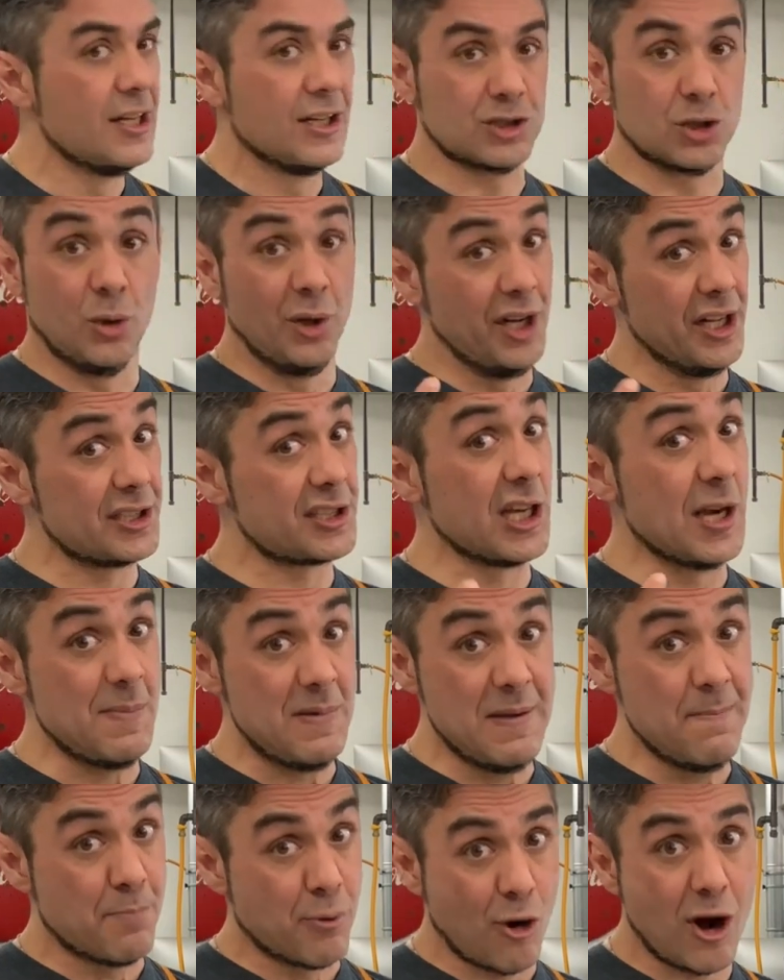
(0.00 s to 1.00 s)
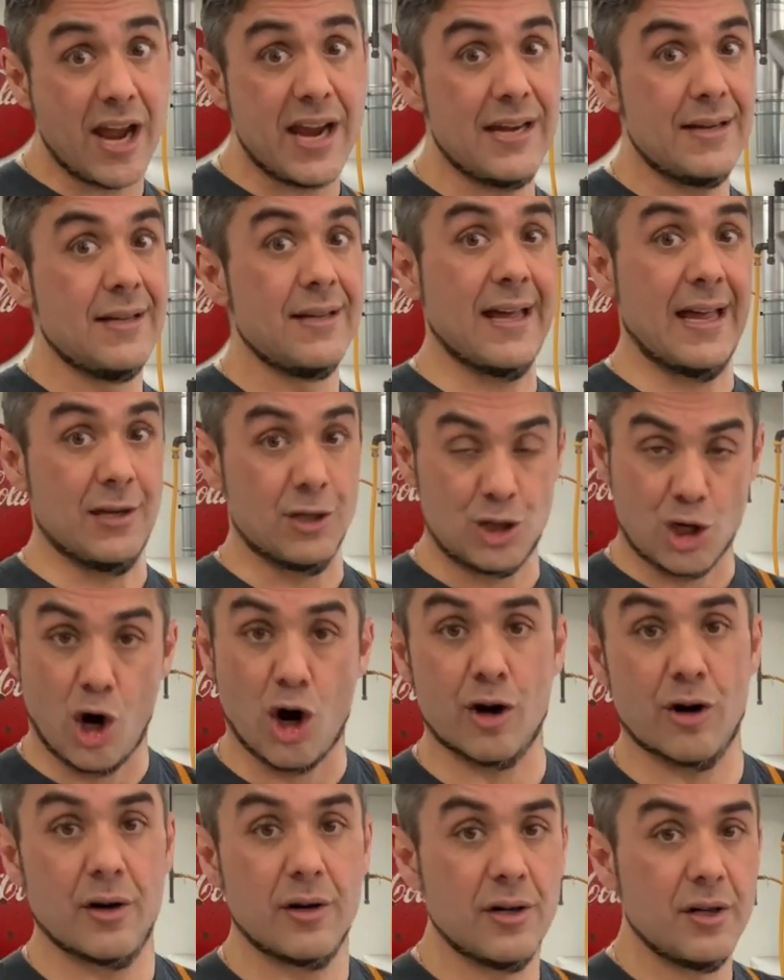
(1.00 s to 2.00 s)
So it is going to be bright and
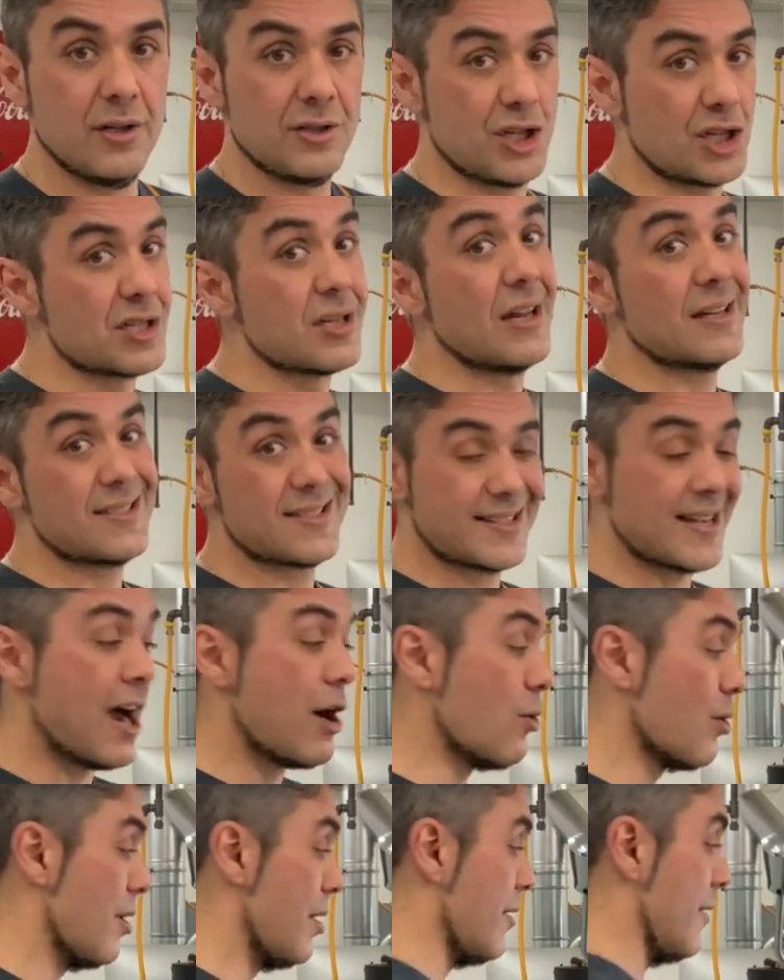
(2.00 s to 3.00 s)
tart, just not sour.